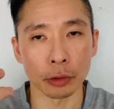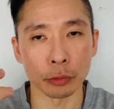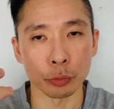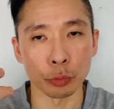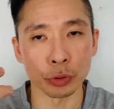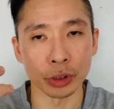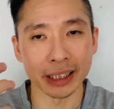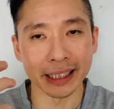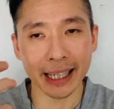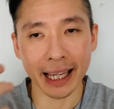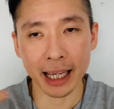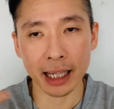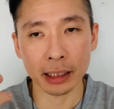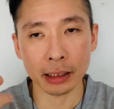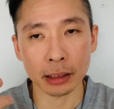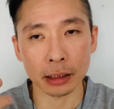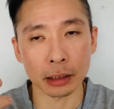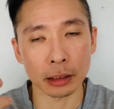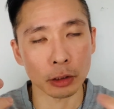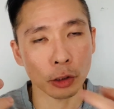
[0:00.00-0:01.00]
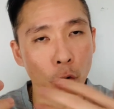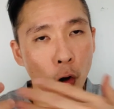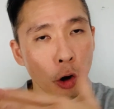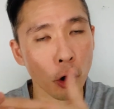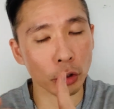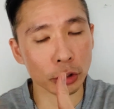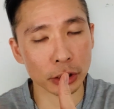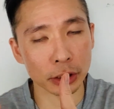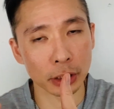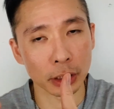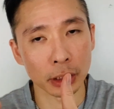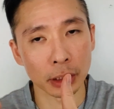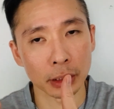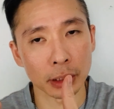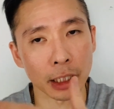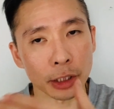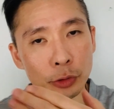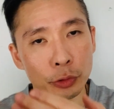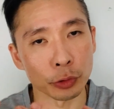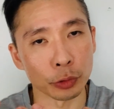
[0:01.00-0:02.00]
regain the cost
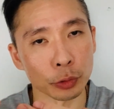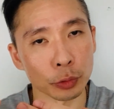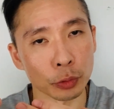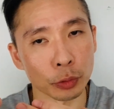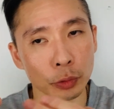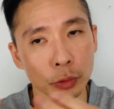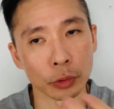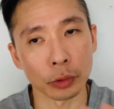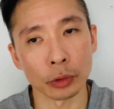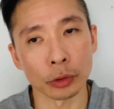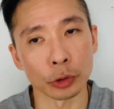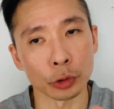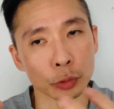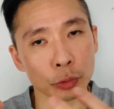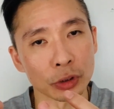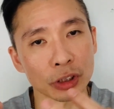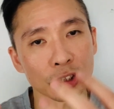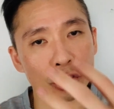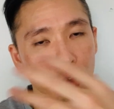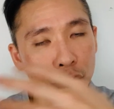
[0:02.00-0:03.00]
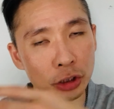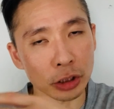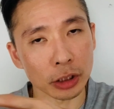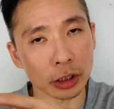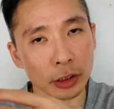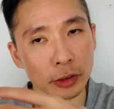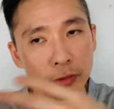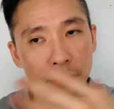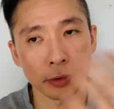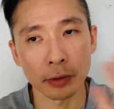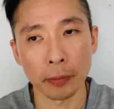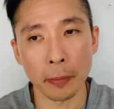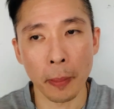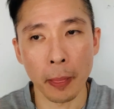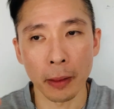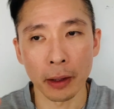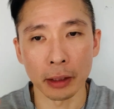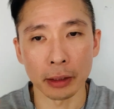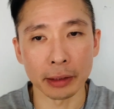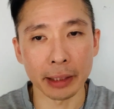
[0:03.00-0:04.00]
that you deserve,
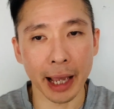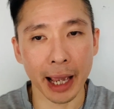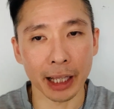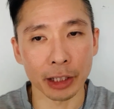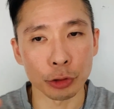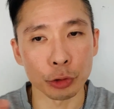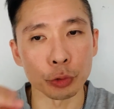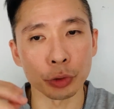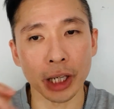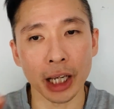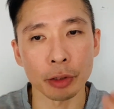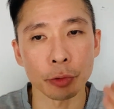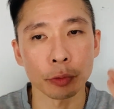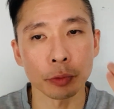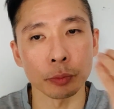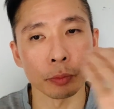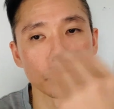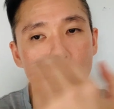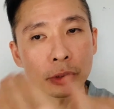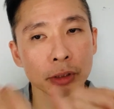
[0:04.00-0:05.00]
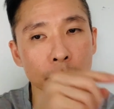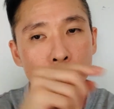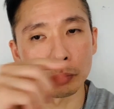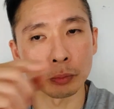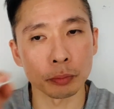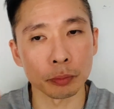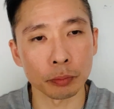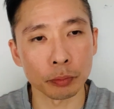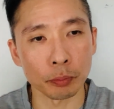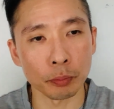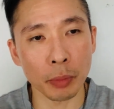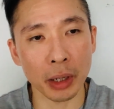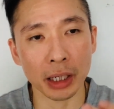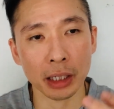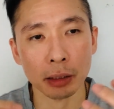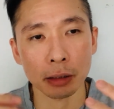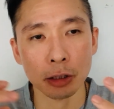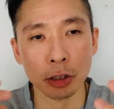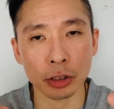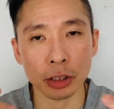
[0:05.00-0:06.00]
then you can
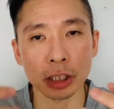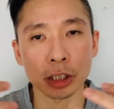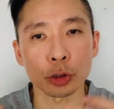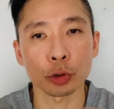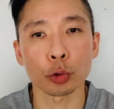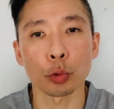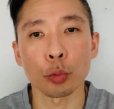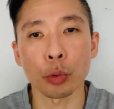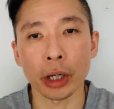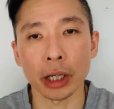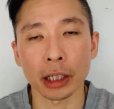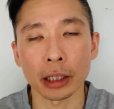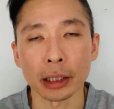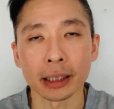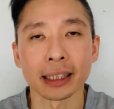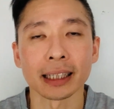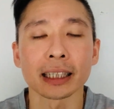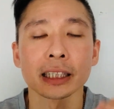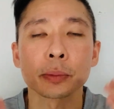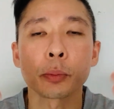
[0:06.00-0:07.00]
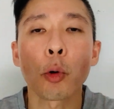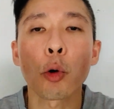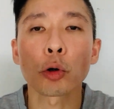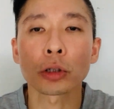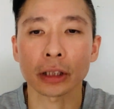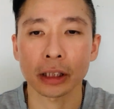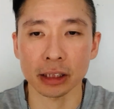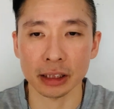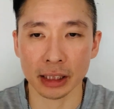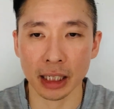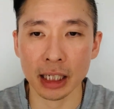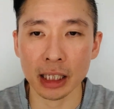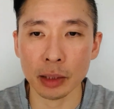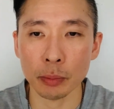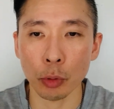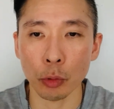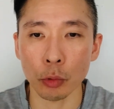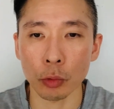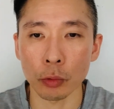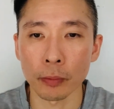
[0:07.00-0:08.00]
turn it into a way it is more
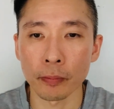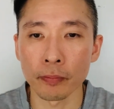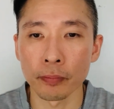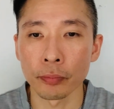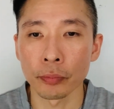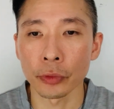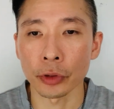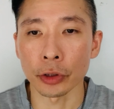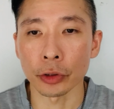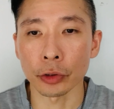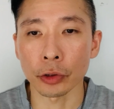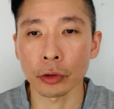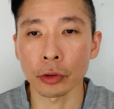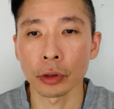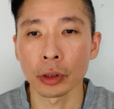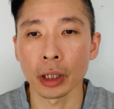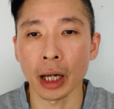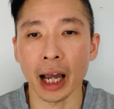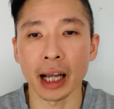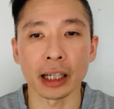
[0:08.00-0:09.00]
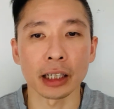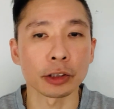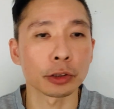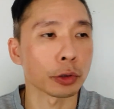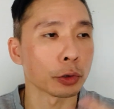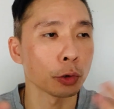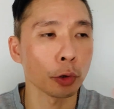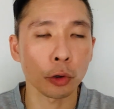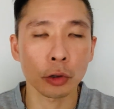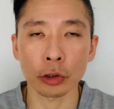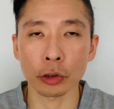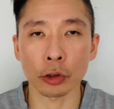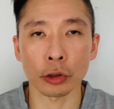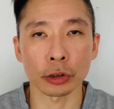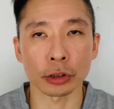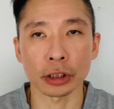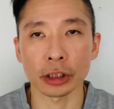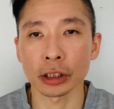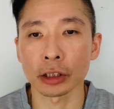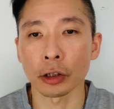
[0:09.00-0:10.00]
sustainable, and you're going to
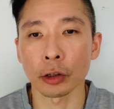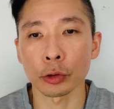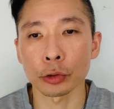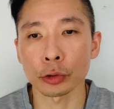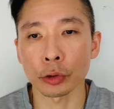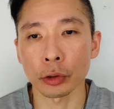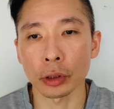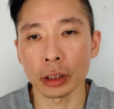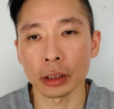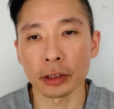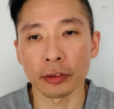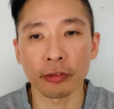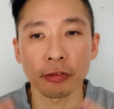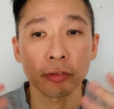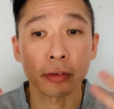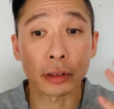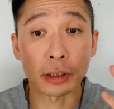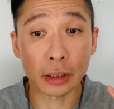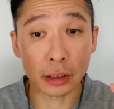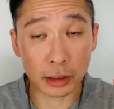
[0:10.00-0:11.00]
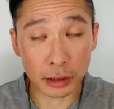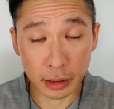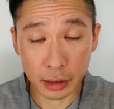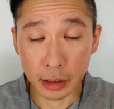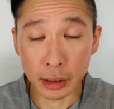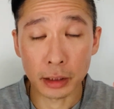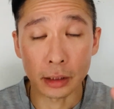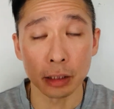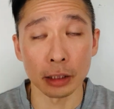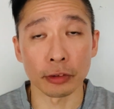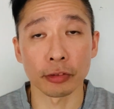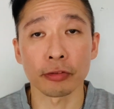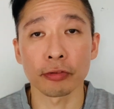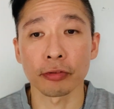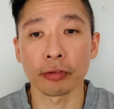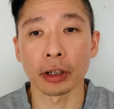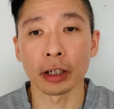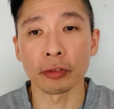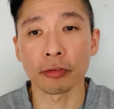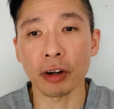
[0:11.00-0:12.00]
consider also like the
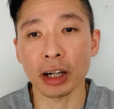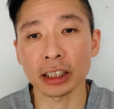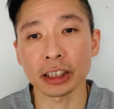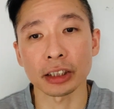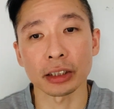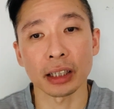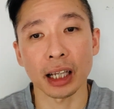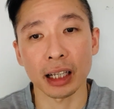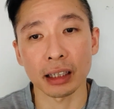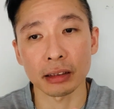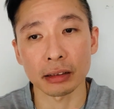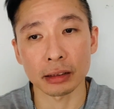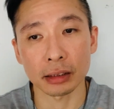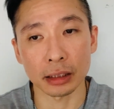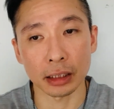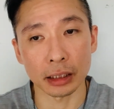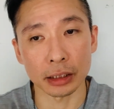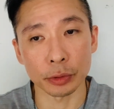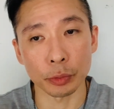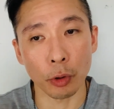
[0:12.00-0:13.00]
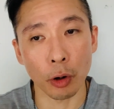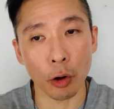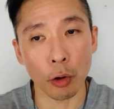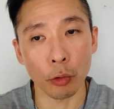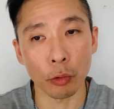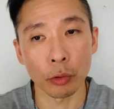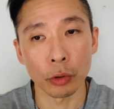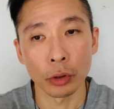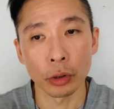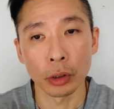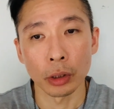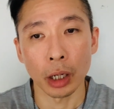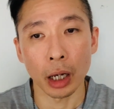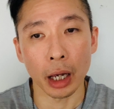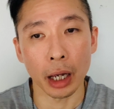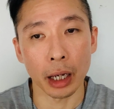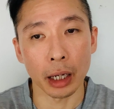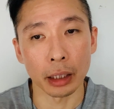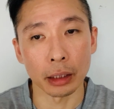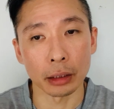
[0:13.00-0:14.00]
functionality as well,
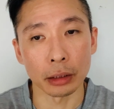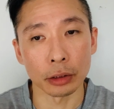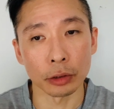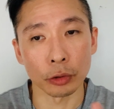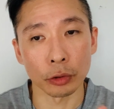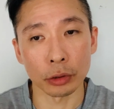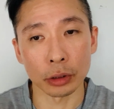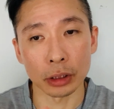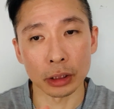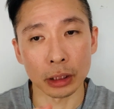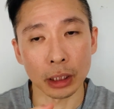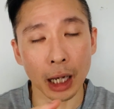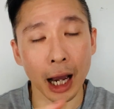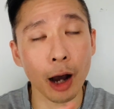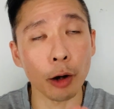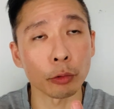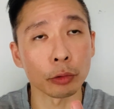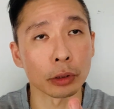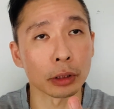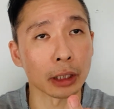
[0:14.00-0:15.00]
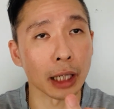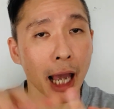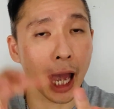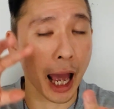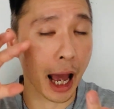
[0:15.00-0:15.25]
and how the